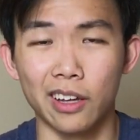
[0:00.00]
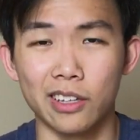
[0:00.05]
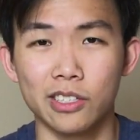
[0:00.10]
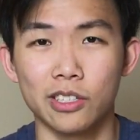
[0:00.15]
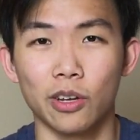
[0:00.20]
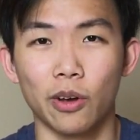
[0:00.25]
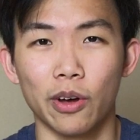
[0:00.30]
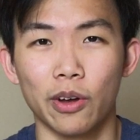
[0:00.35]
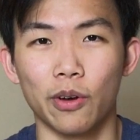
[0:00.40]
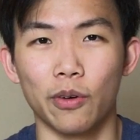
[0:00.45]

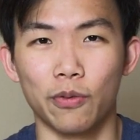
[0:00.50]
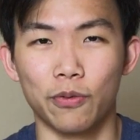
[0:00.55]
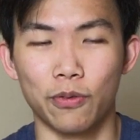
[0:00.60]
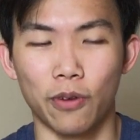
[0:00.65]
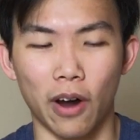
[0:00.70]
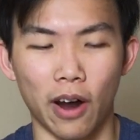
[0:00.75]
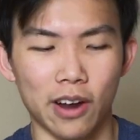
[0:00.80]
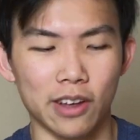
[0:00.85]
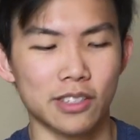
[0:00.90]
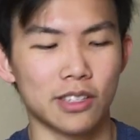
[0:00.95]
So I saw
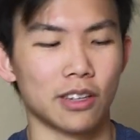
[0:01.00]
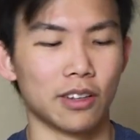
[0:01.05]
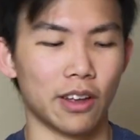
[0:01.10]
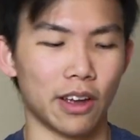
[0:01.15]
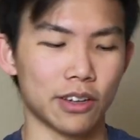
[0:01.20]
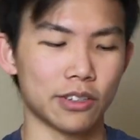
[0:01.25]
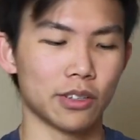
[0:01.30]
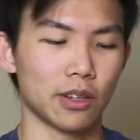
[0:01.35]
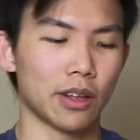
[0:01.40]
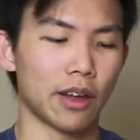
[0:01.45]
it on
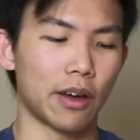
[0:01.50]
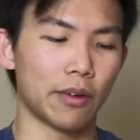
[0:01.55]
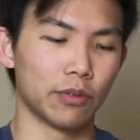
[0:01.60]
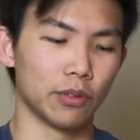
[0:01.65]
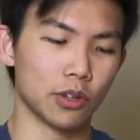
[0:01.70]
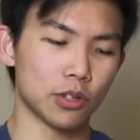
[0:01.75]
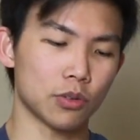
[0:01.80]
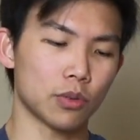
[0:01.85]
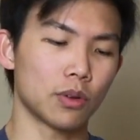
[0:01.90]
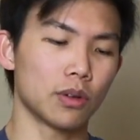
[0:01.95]
Fry's that they
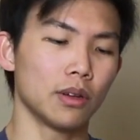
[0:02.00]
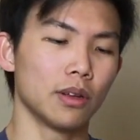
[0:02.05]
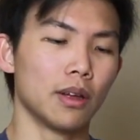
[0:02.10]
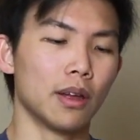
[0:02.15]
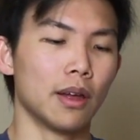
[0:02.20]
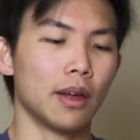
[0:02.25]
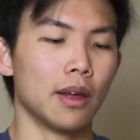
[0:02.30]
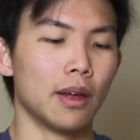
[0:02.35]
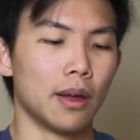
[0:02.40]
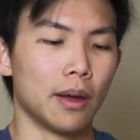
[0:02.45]
actually have this
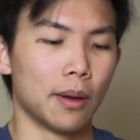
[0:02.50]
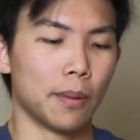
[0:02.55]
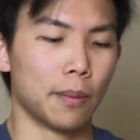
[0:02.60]
one.